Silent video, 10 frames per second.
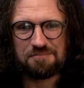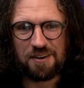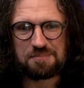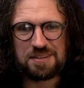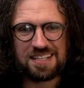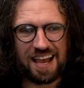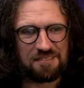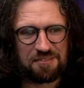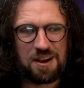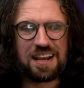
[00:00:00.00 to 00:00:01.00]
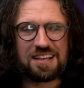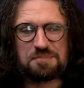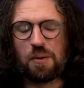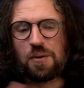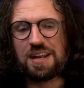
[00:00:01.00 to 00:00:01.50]
Frank
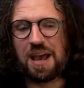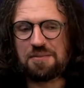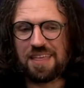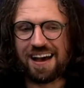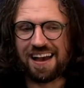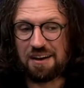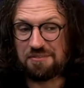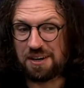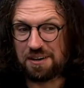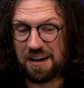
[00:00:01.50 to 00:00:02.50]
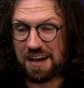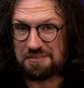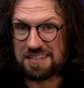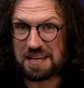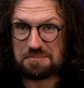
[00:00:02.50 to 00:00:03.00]
has pointed out that
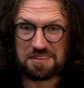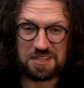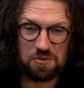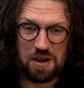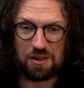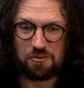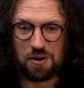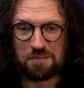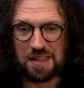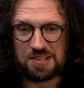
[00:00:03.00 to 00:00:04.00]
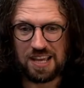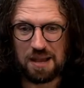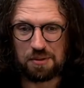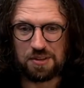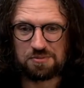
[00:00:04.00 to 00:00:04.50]
I've typed the URL wrong, the
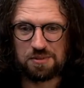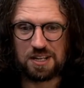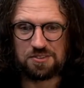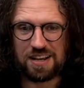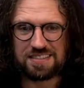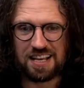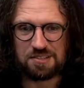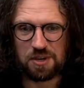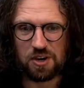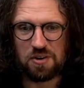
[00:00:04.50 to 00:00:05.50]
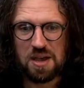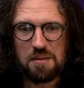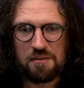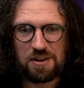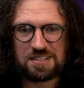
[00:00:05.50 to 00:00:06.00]
GI Plus. We'll address that as we go.
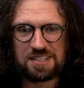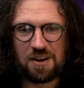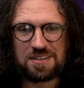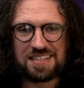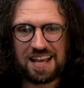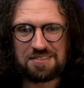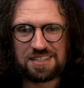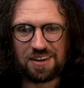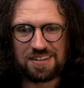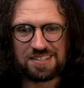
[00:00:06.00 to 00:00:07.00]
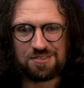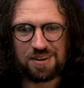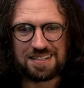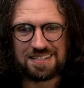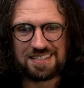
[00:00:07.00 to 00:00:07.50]
My friend Scott is in the house. Scott, it's
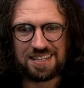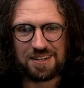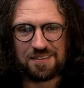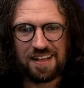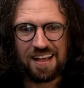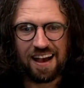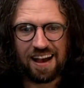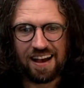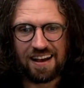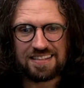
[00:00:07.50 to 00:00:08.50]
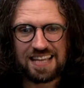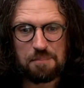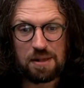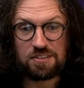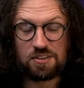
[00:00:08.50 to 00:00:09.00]
great to see you.
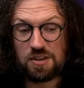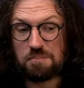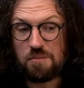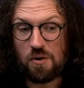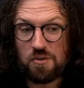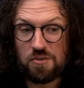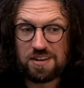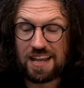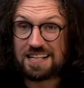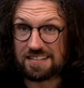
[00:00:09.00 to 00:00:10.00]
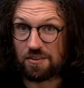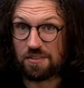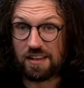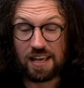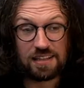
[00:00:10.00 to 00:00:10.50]
Sam Bell's on tomorrow night
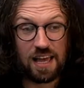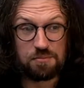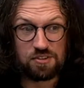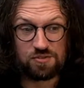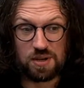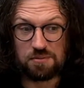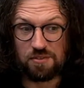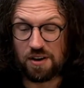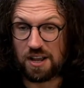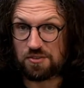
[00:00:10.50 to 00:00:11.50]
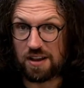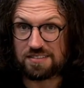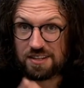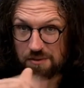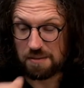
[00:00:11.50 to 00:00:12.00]
on the Lick Library stream. Very
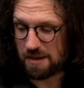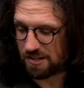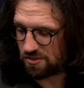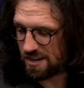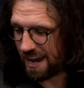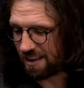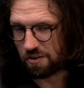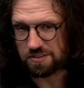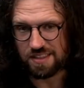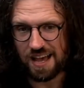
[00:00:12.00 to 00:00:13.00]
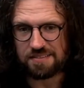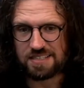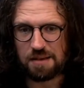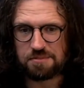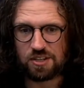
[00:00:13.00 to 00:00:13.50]
interesting, right? Make sure you get along to that.
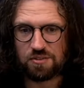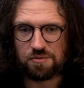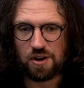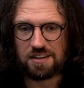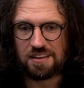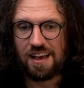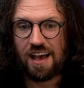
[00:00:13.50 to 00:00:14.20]
Sam's a good friend.